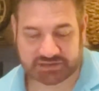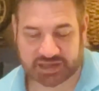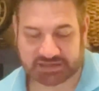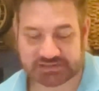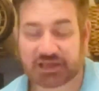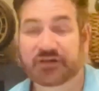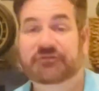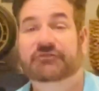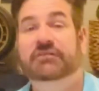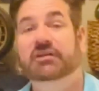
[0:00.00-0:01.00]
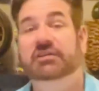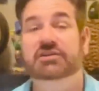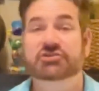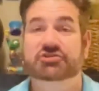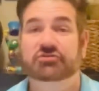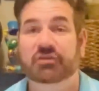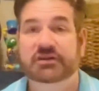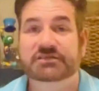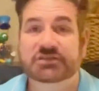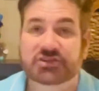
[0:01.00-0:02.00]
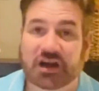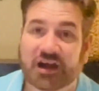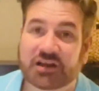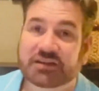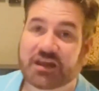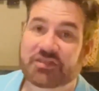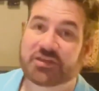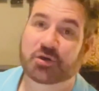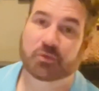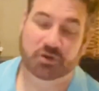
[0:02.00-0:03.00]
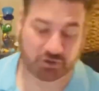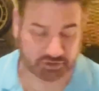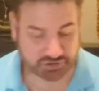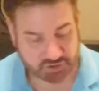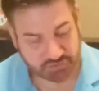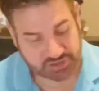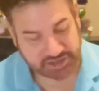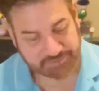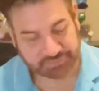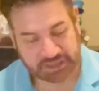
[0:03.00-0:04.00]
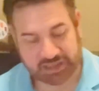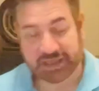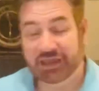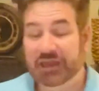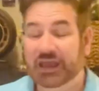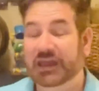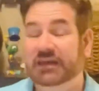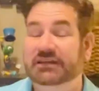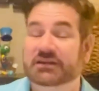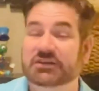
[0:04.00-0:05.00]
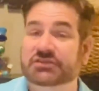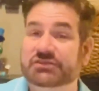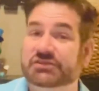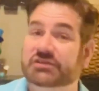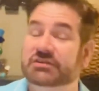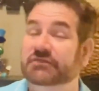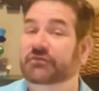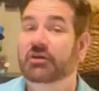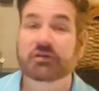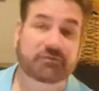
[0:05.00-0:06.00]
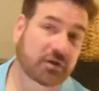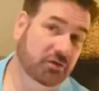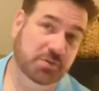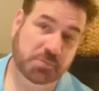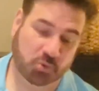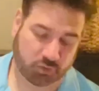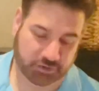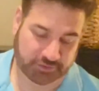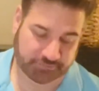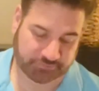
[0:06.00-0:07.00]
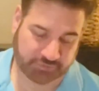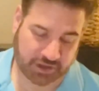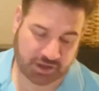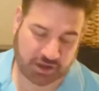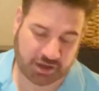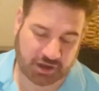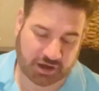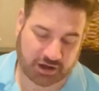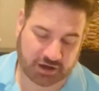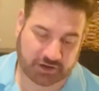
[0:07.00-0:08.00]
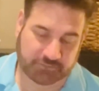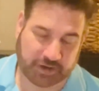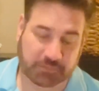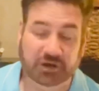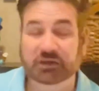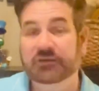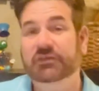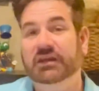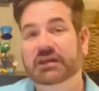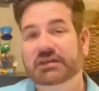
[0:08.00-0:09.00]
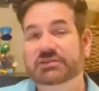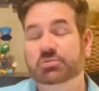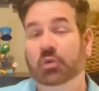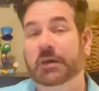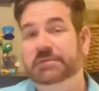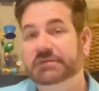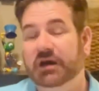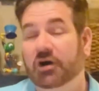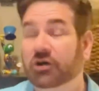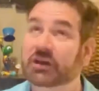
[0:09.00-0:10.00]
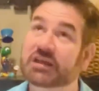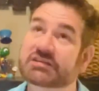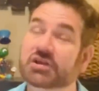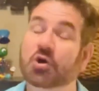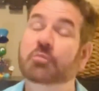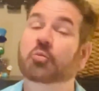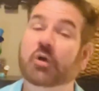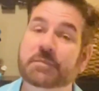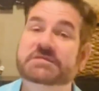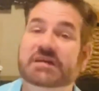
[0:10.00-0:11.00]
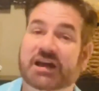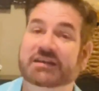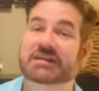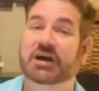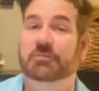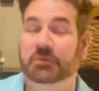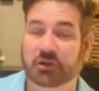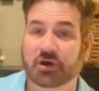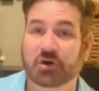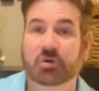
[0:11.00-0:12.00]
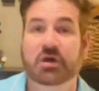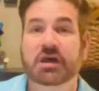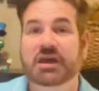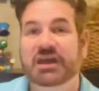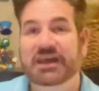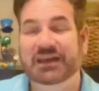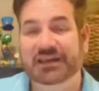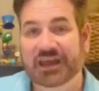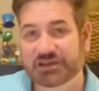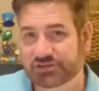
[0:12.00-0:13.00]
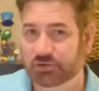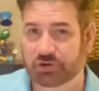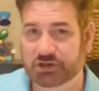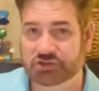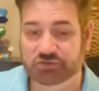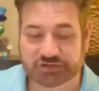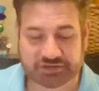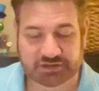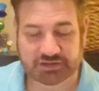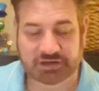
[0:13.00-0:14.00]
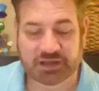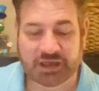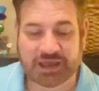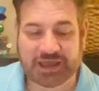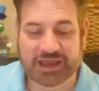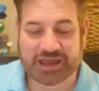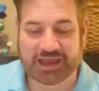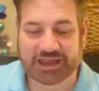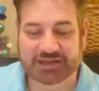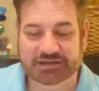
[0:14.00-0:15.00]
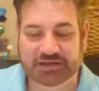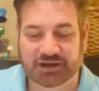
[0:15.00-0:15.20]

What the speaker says: takes a village to raise a child. I think we all know that. And it's very, very important. I'm going to leave the Kids Hope website down below in case you're interested. And